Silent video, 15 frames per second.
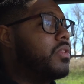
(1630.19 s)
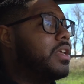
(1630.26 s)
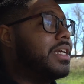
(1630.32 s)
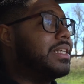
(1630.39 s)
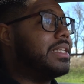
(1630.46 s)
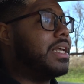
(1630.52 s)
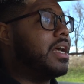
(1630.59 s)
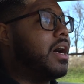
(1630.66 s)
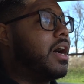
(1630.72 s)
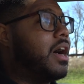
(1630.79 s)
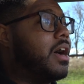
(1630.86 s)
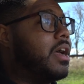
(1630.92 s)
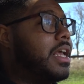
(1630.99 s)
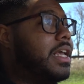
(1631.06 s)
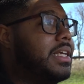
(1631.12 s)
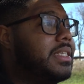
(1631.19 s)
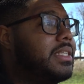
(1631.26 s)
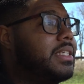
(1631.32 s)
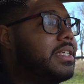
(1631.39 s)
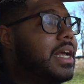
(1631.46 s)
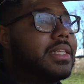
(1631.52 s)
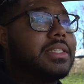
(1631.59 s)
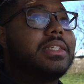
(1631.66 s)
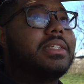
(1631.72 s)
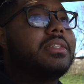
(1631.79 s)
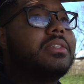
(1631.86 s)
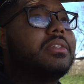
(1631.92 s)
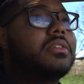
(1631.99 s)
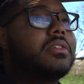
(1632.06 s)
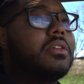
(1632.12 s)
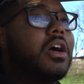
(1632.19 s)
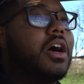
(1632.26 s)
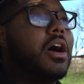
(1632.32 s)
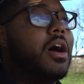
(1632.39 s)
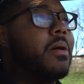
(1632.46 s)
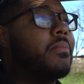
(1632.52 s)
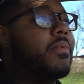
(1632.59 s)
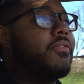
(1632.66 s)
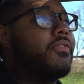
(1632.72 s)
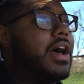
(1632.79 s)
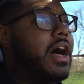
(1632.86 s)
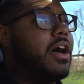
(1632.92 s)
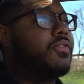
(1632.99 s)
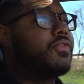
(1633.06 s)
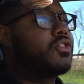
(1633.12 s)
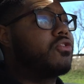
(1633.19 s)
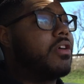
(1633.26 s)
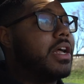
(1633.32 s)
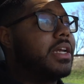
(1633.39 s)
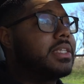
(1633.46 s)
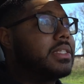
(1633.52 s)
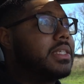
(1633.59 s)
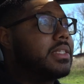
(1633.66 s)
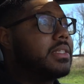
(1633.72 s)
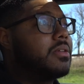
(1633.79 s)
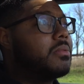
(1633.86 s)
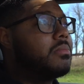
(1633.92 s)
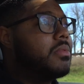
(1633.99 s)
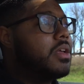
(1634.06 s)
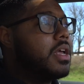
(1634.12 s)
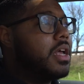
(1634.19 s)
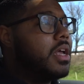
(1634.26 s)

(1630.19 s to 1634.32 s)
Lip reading: is ECS's Valvetronic system.